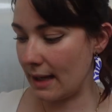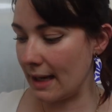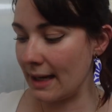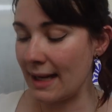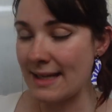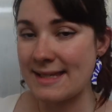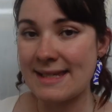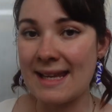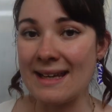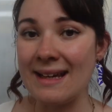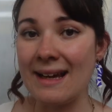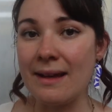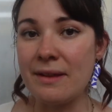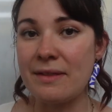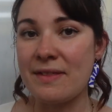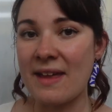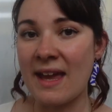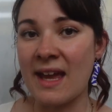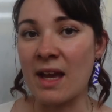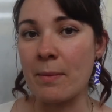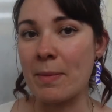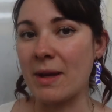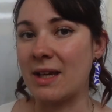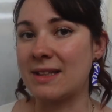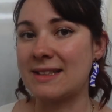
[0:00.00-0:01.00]
And I say I
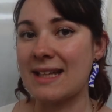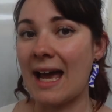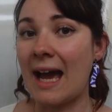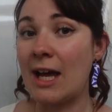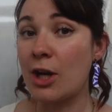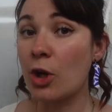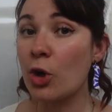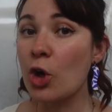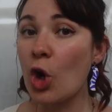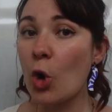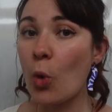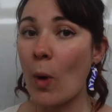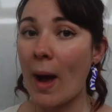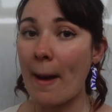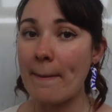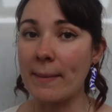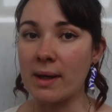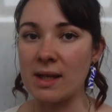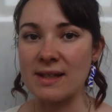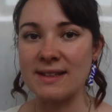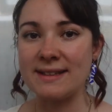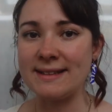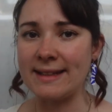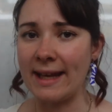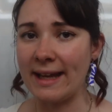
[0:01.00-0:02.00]
think because I don't know what I'm going
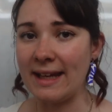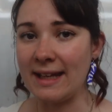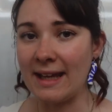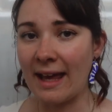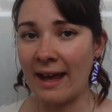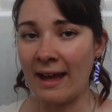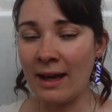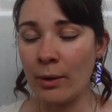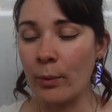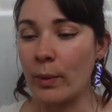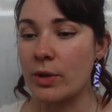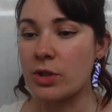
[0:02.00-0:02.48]
to say yet.